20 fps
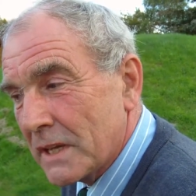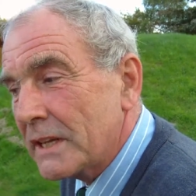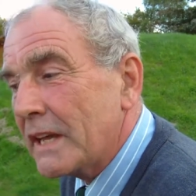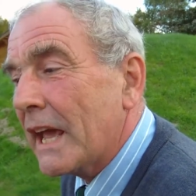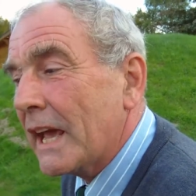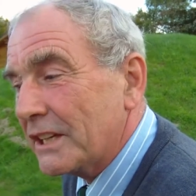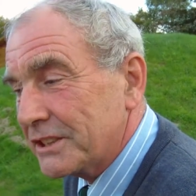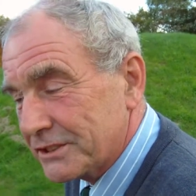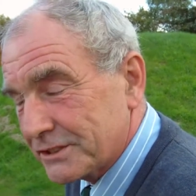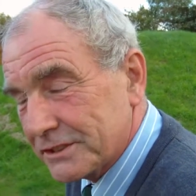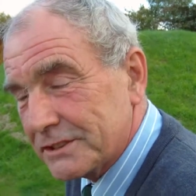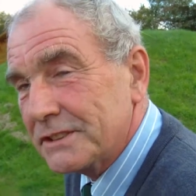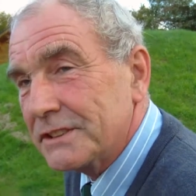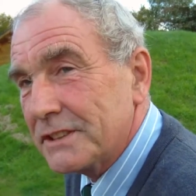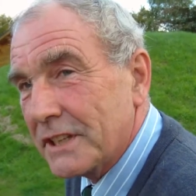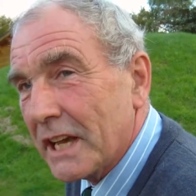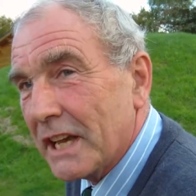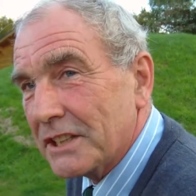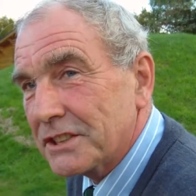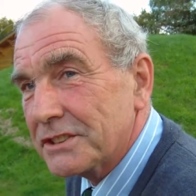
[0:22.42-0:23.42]
moment? Yes,
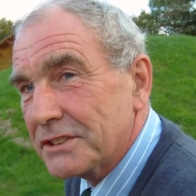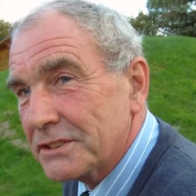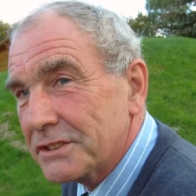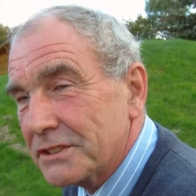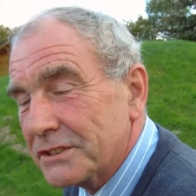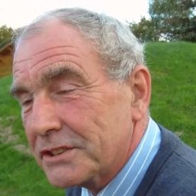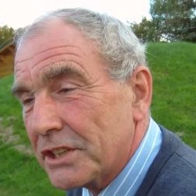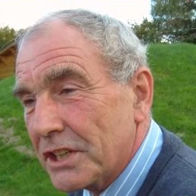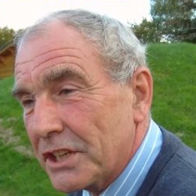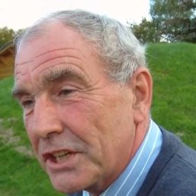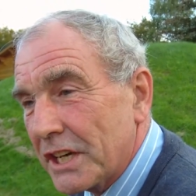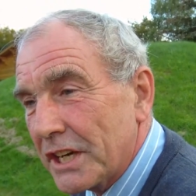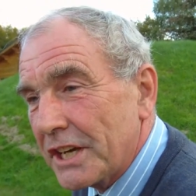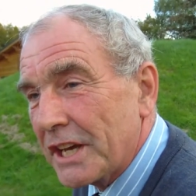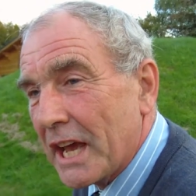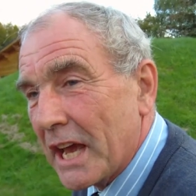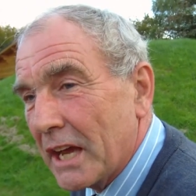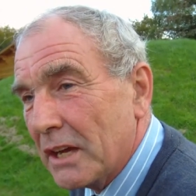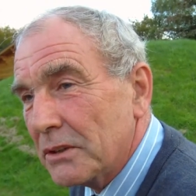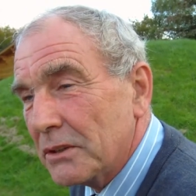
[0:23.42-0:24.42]
yes, yeah, certainly
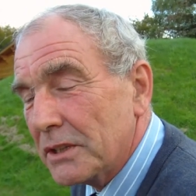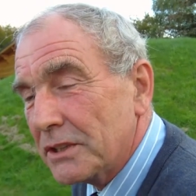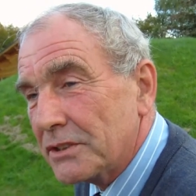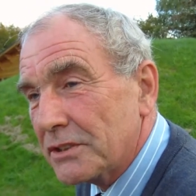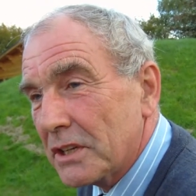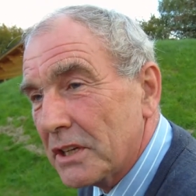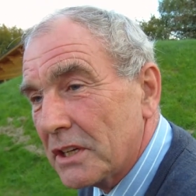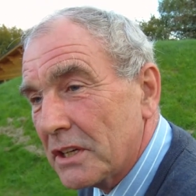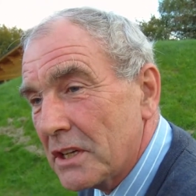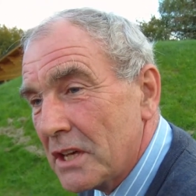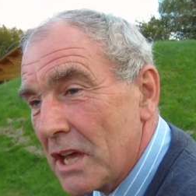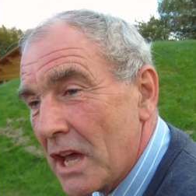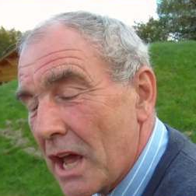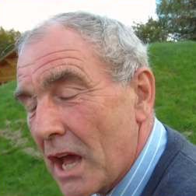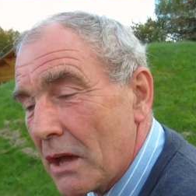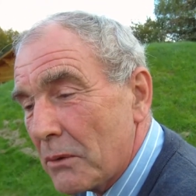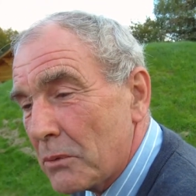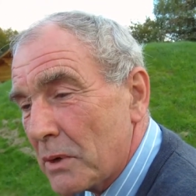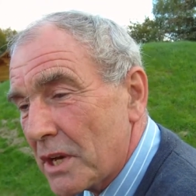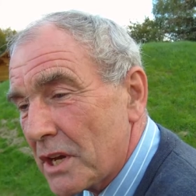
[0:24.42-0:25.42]
yeah. now. It, uh,
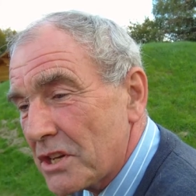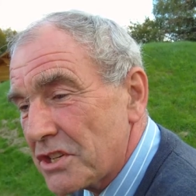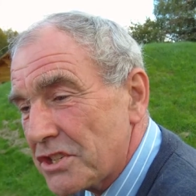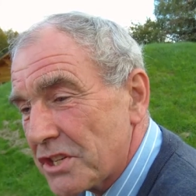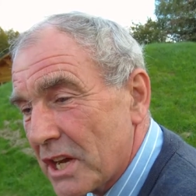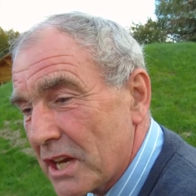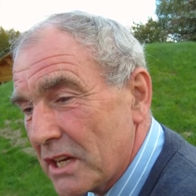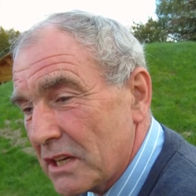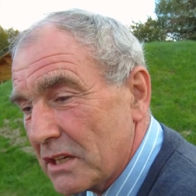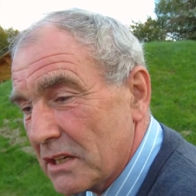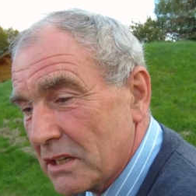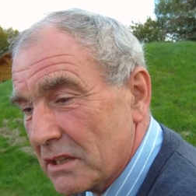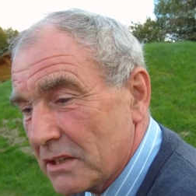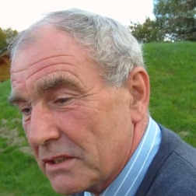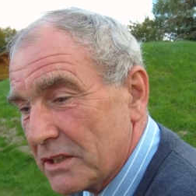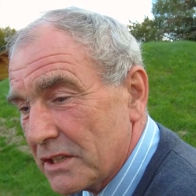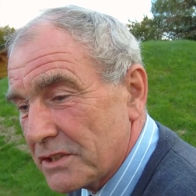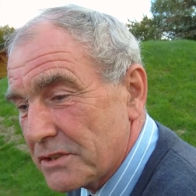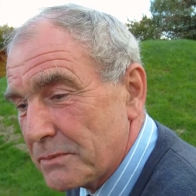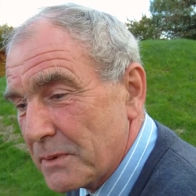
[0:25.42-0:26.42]
when I say
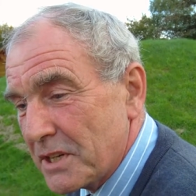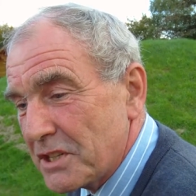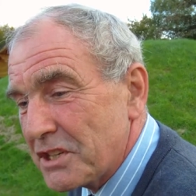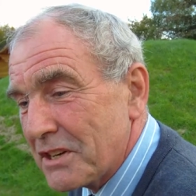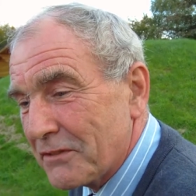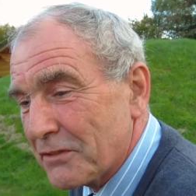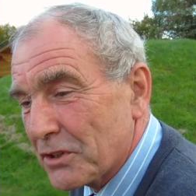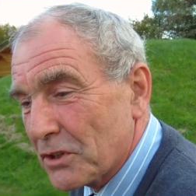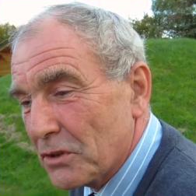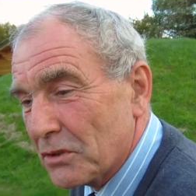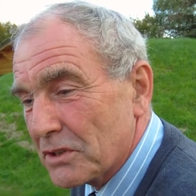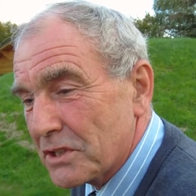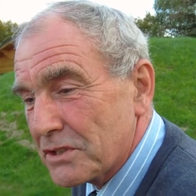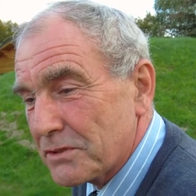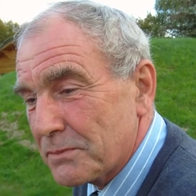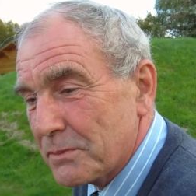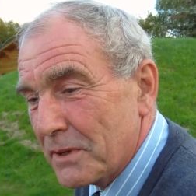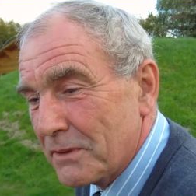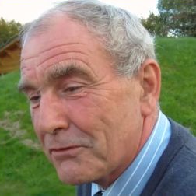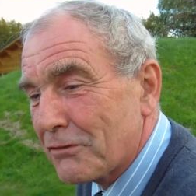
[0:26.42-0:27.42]
uh, it's been difficult, it's
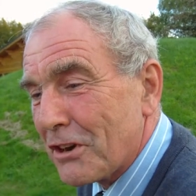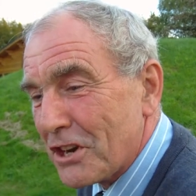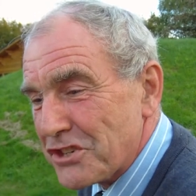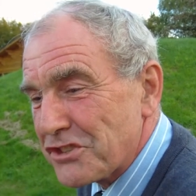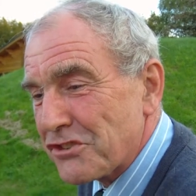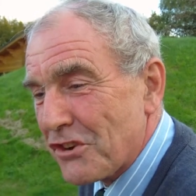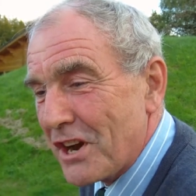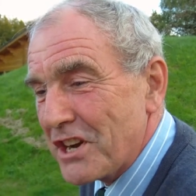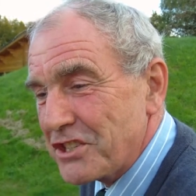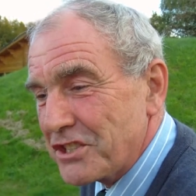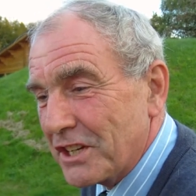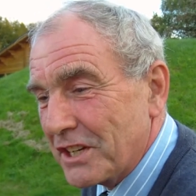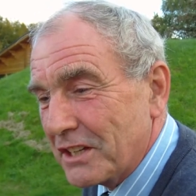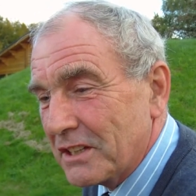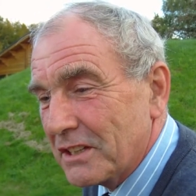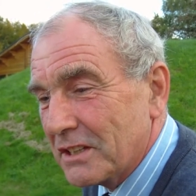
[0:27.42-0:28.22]
been frustrating,